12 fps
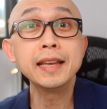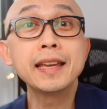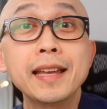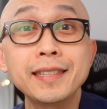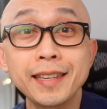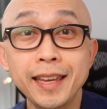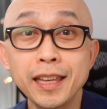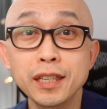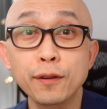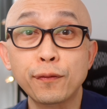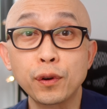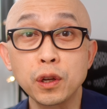it's
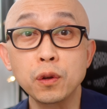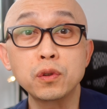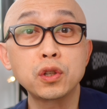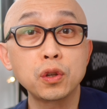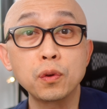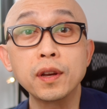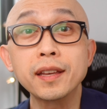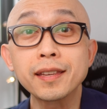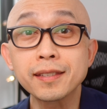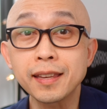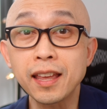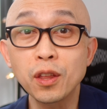easy for you to
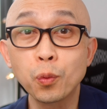say the